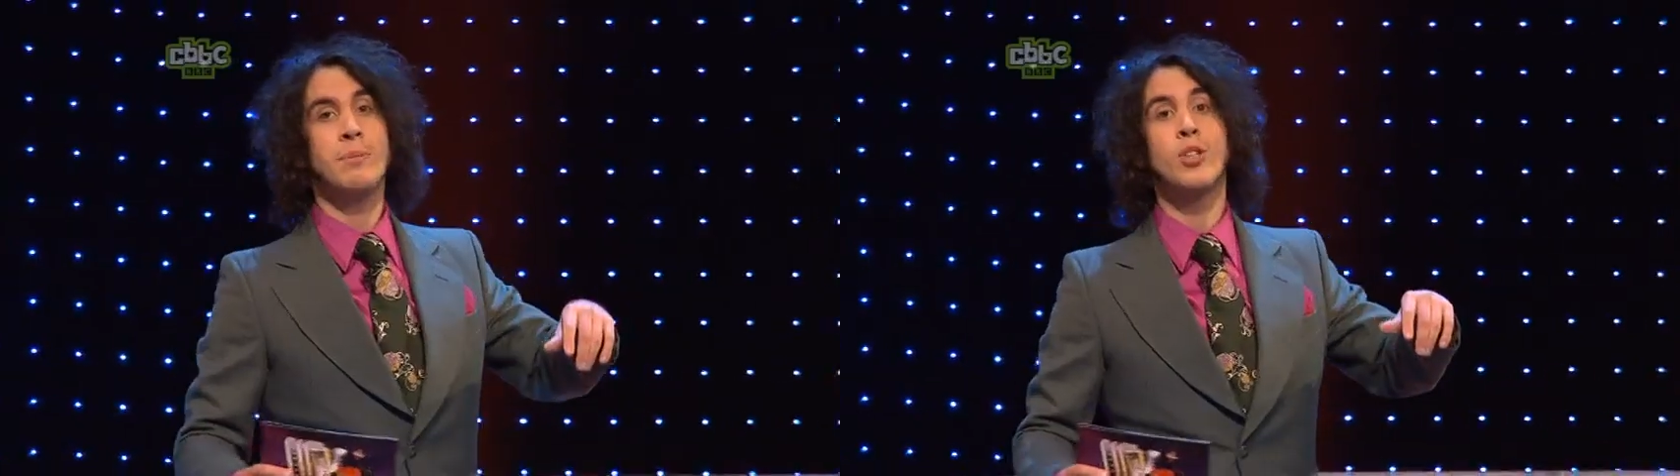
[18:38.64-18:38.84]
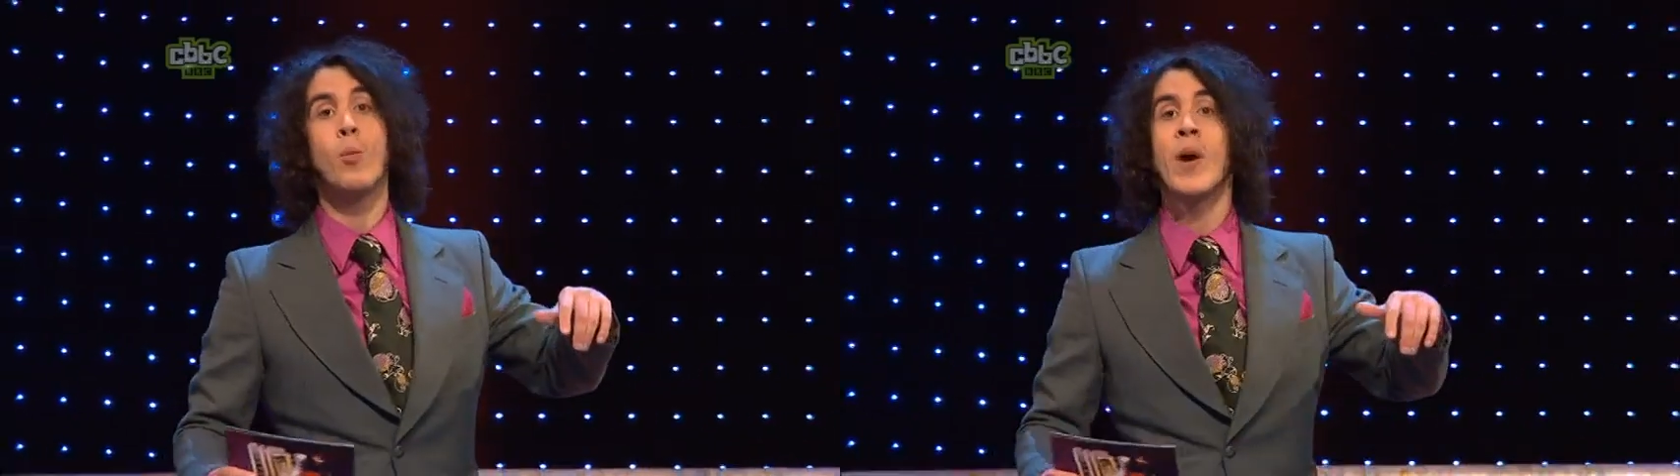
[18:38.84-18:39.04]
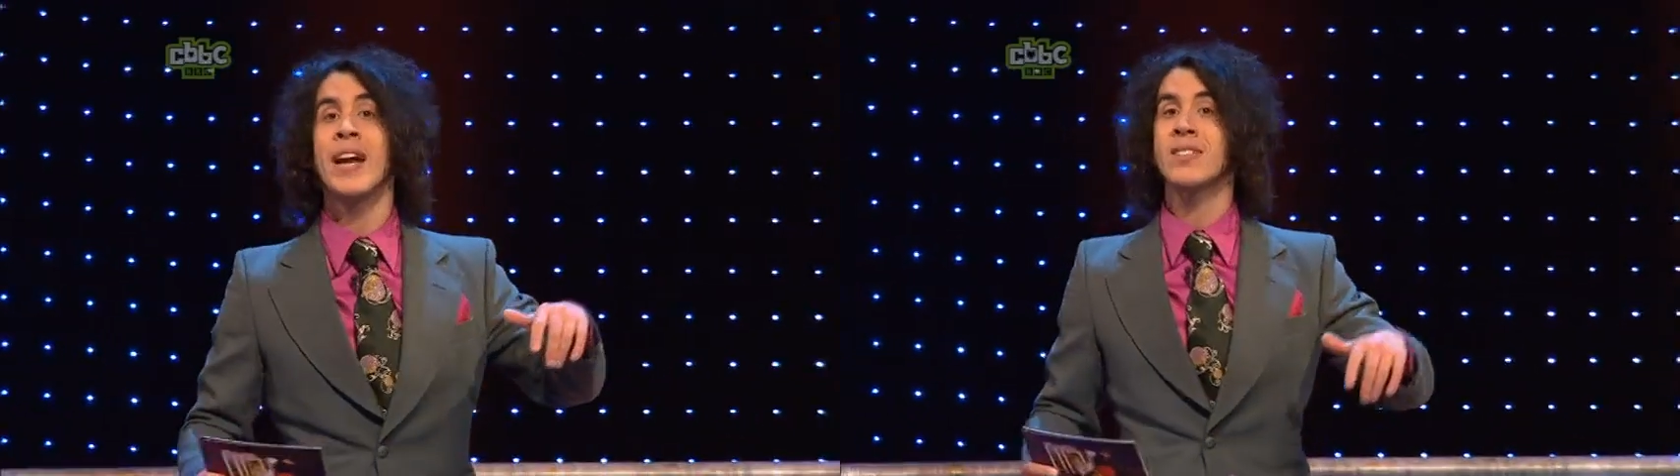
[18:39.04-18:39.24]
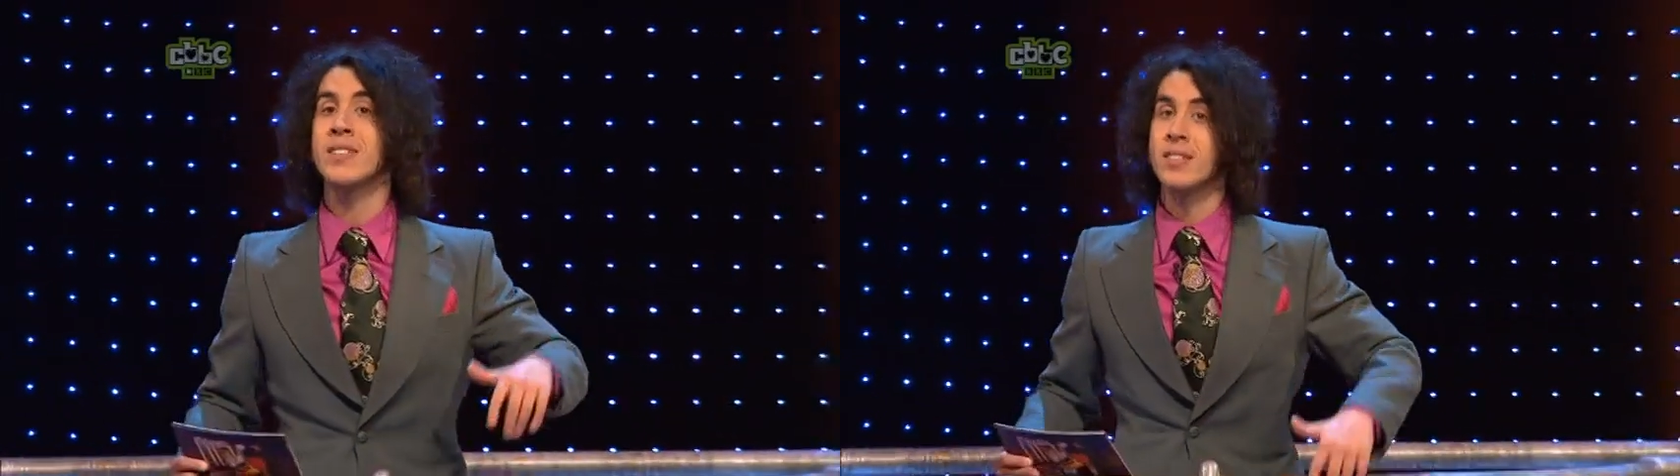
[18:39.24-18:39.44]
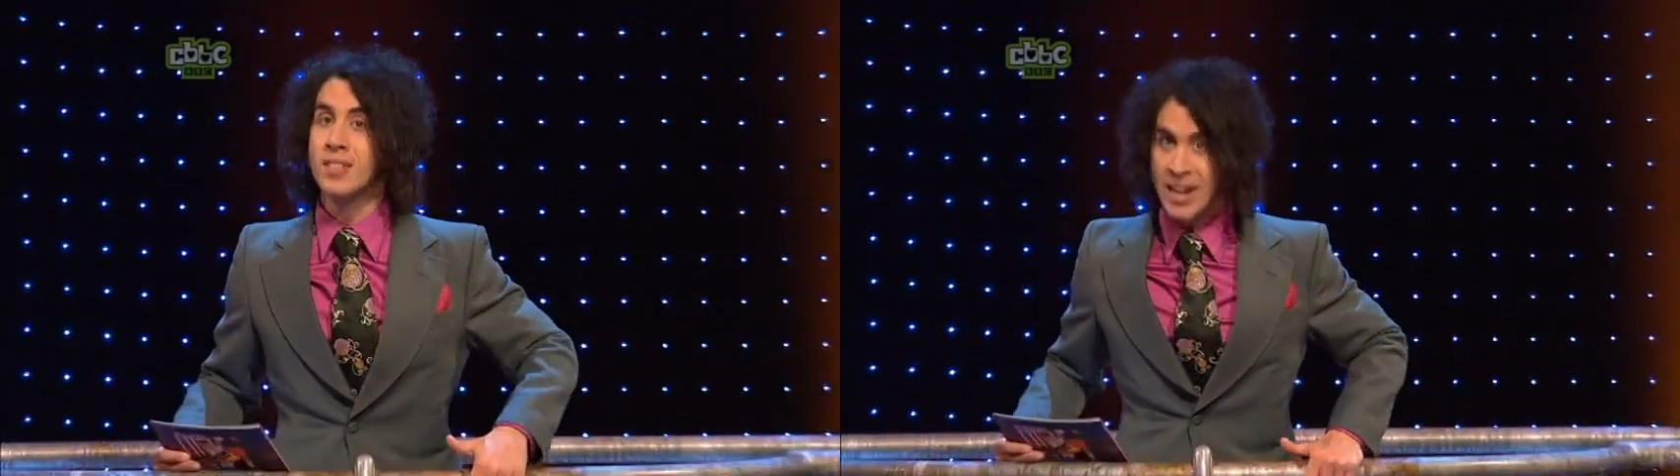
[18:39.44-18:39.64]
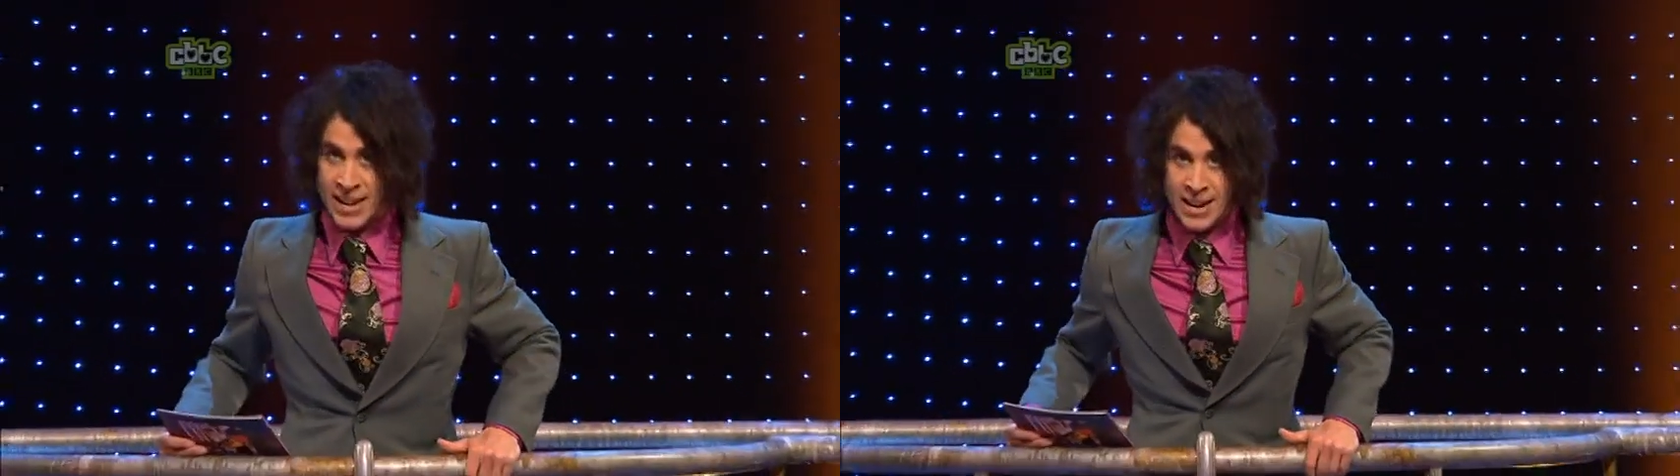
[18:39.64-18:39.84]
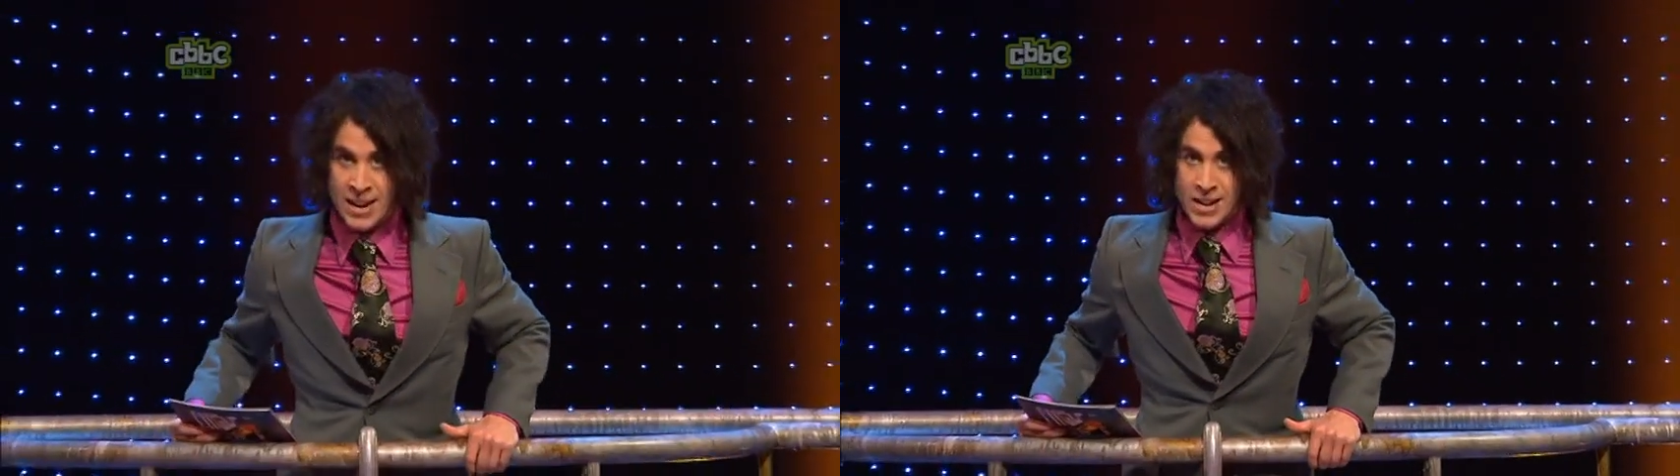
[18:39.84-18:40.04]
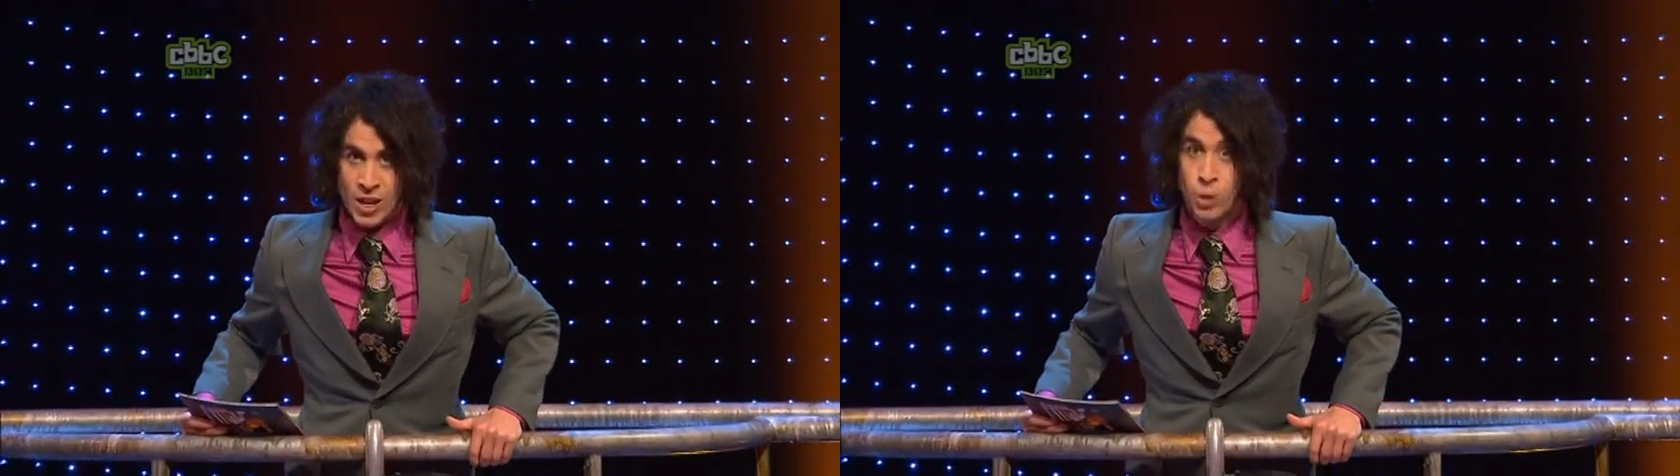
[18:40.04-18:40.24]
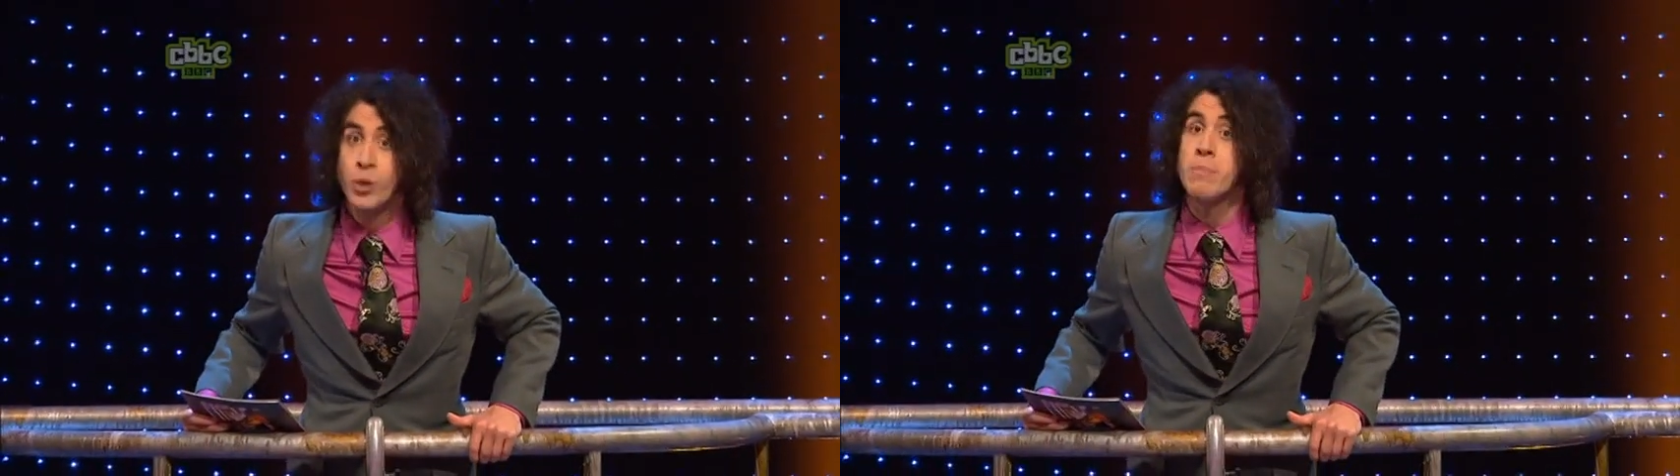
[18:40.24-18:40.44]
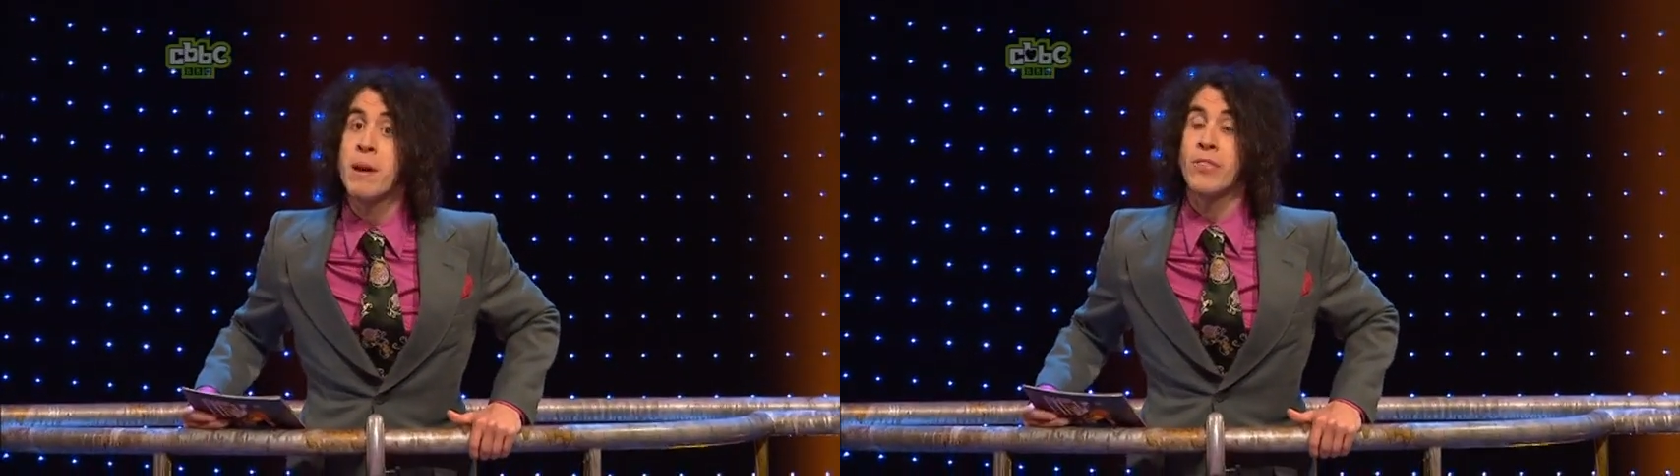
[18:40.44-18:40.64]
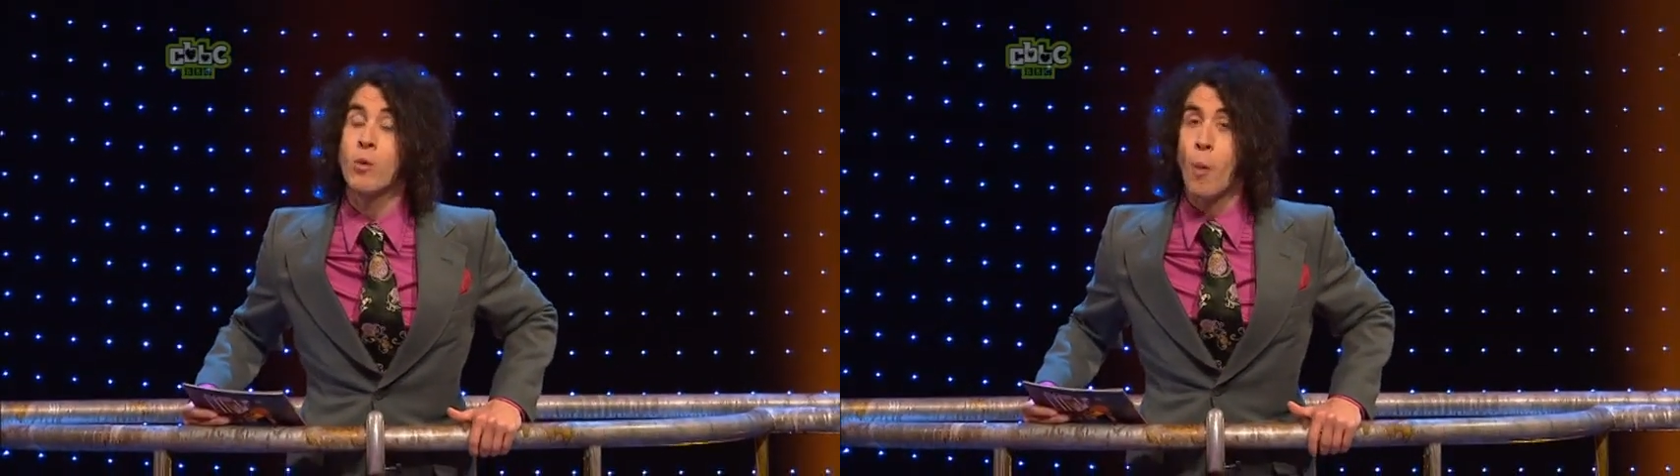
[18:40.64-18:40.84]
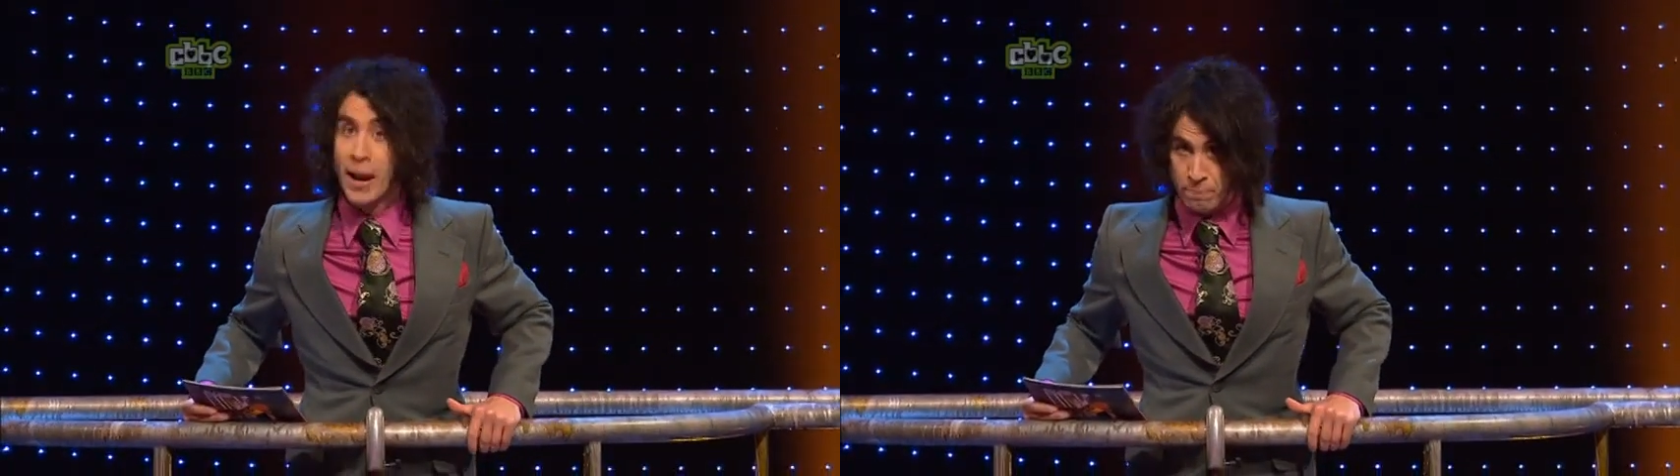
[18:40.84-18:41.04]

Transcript: to wait and see who can make the right